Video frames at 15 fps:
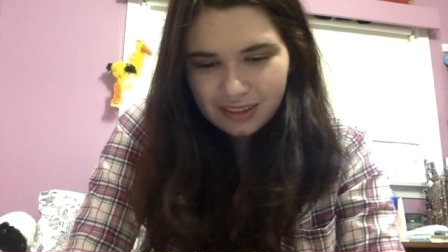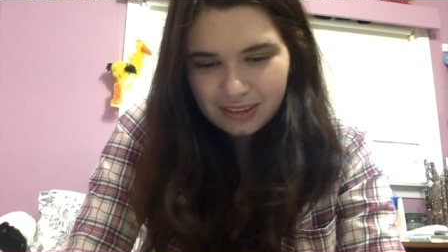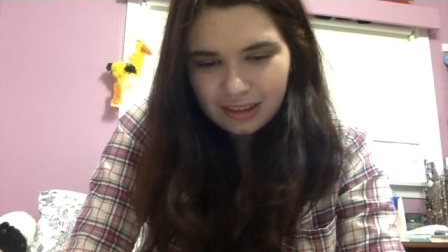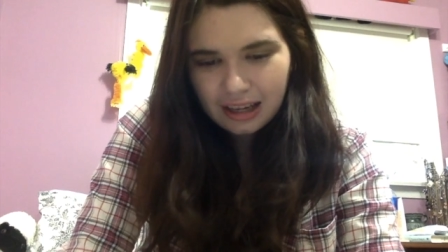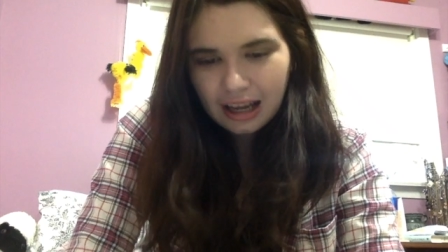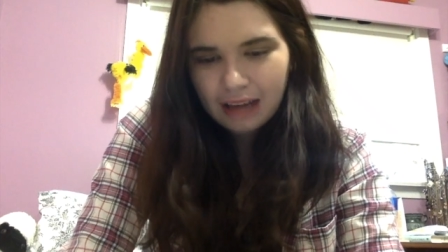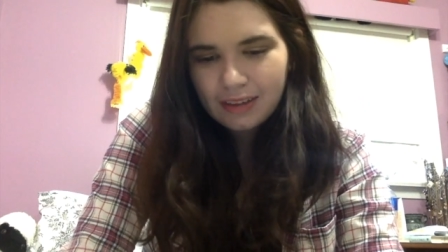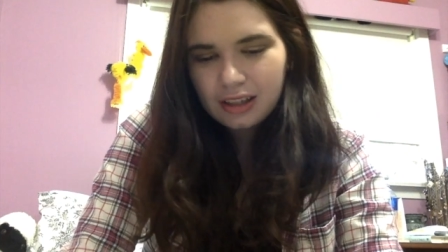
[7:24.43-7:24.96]
Do
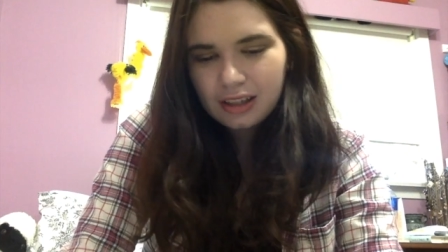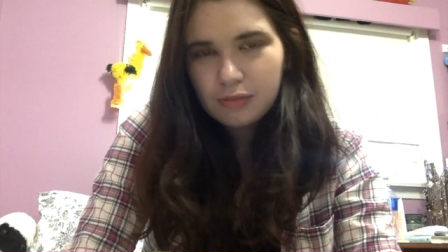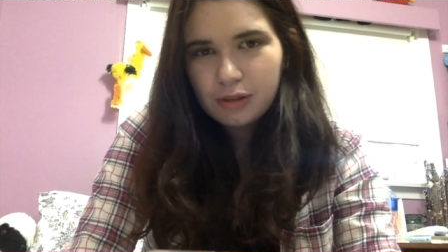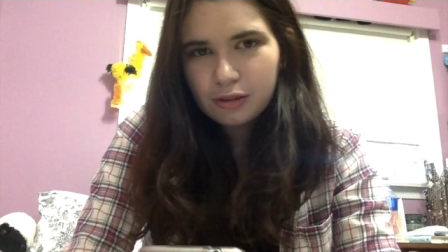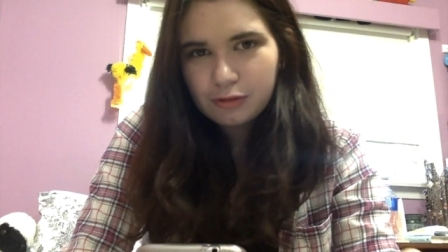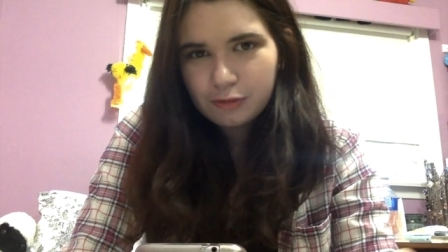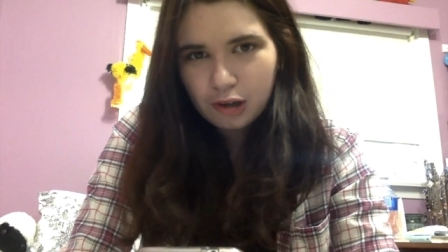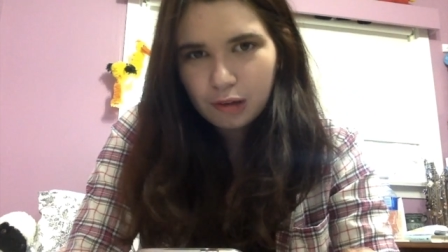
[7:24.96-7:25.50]
you have any
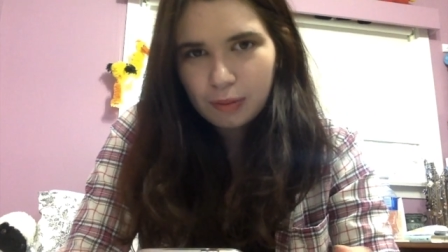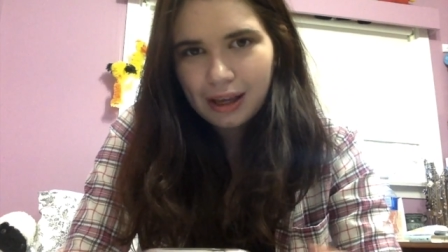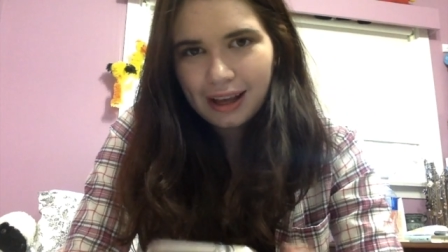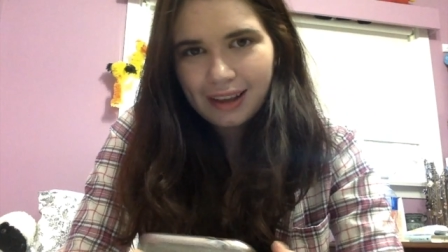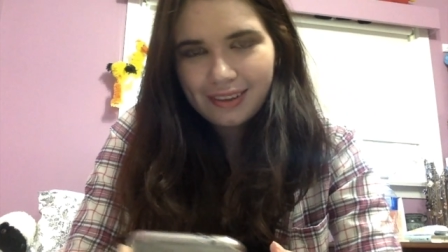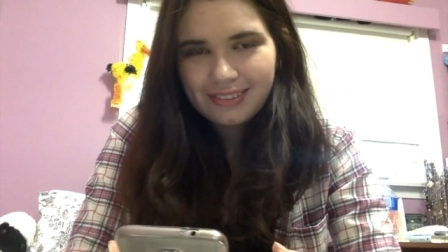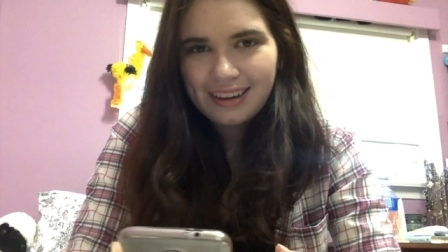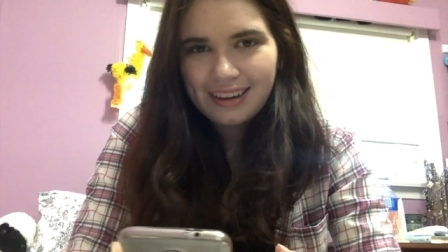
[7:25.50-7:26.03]
weird
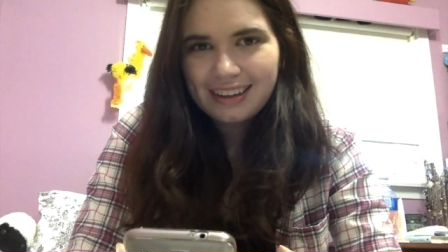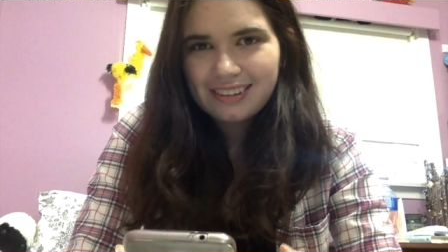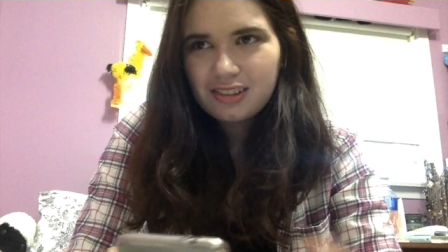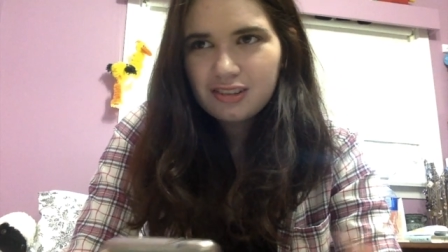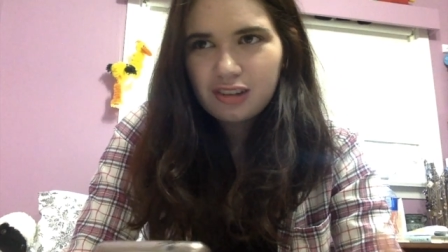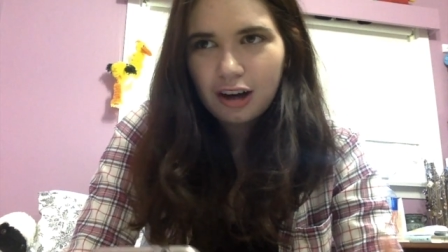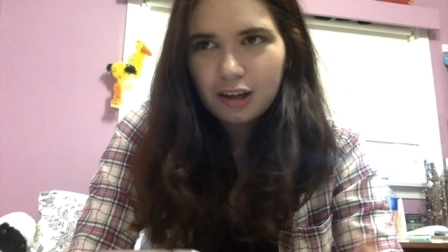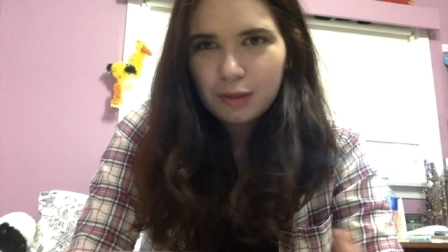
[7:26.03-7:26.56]
phobias? I
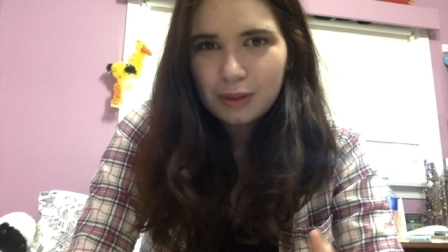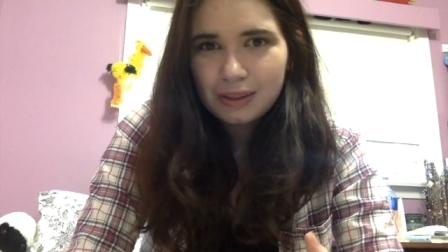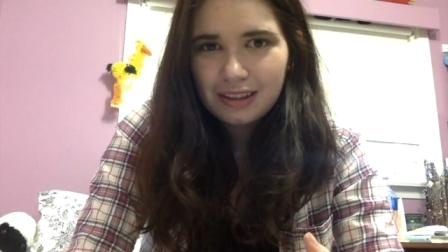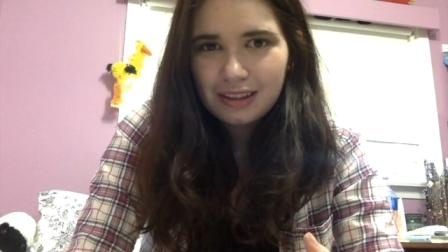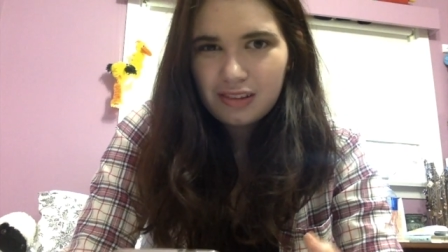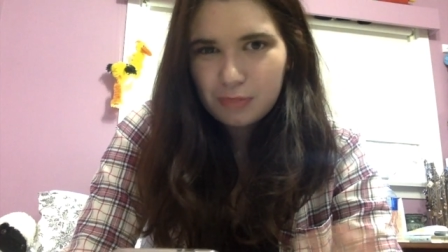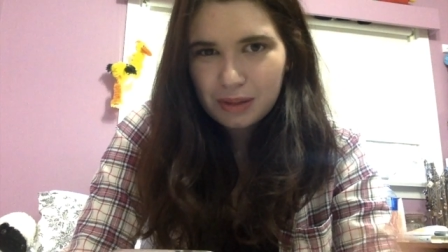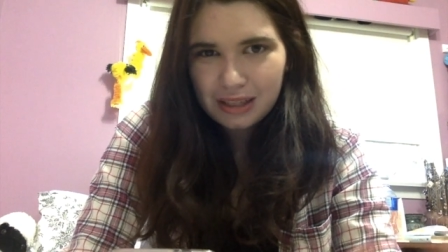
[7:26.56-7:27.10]
just talked about
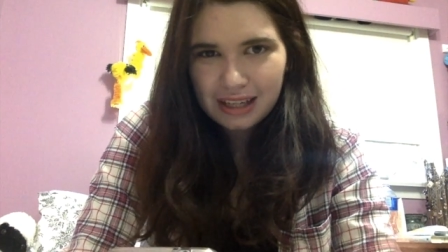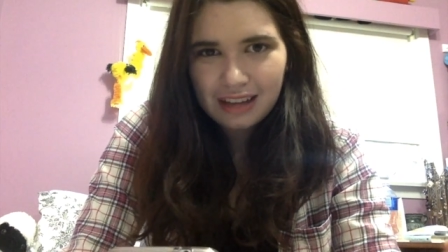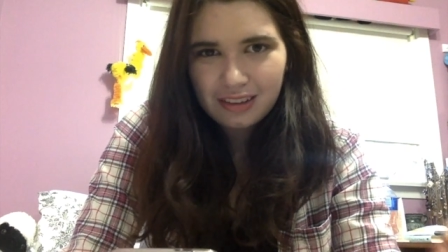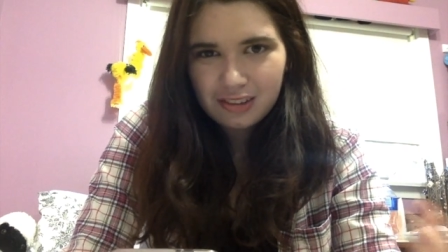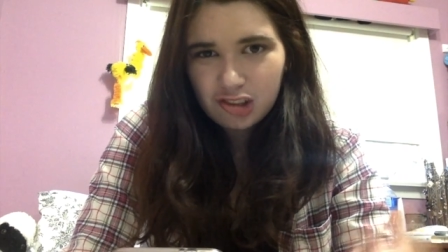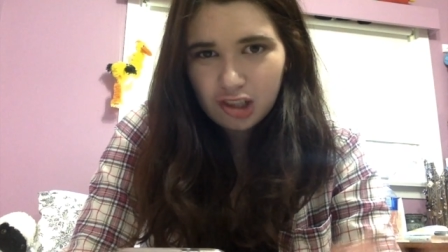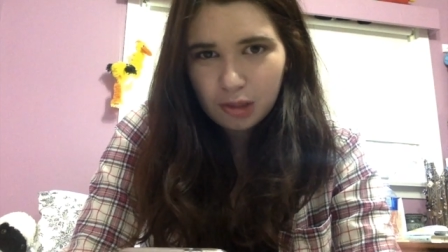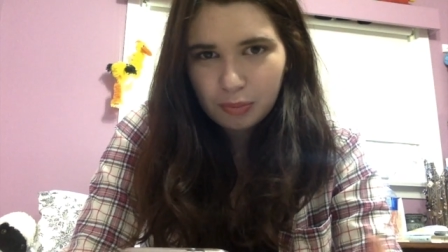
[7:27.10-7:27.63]
this, but
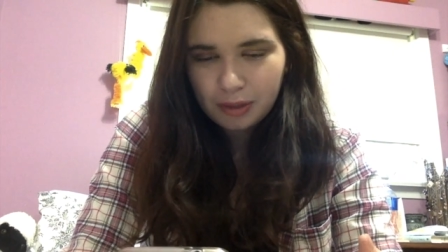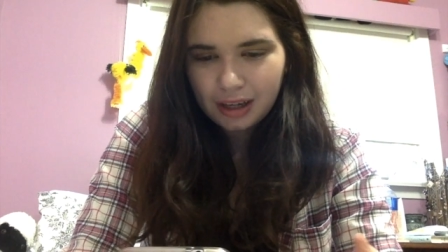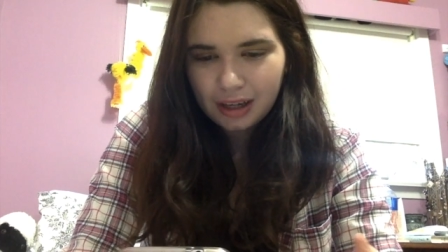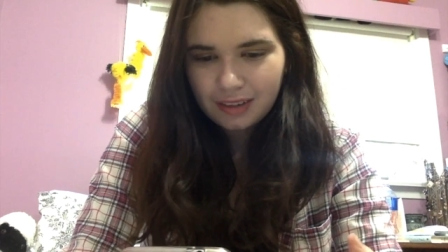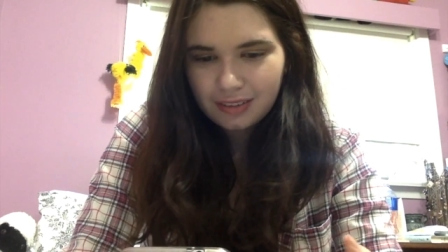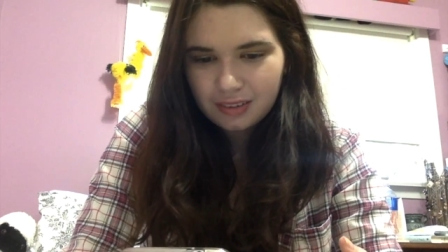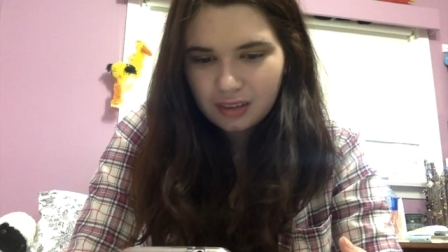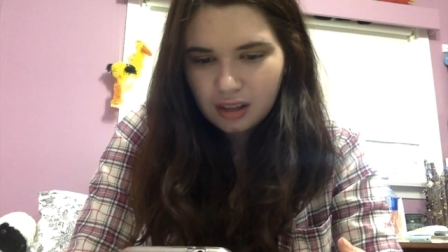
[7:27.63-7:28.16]
yes,
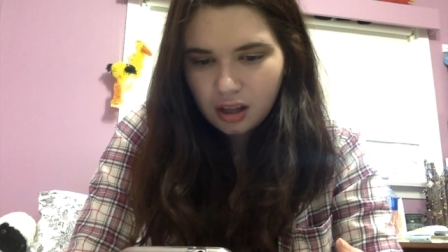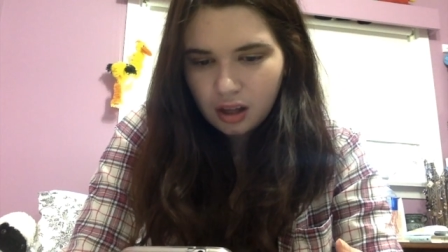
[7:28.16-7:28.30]
shipwrecks.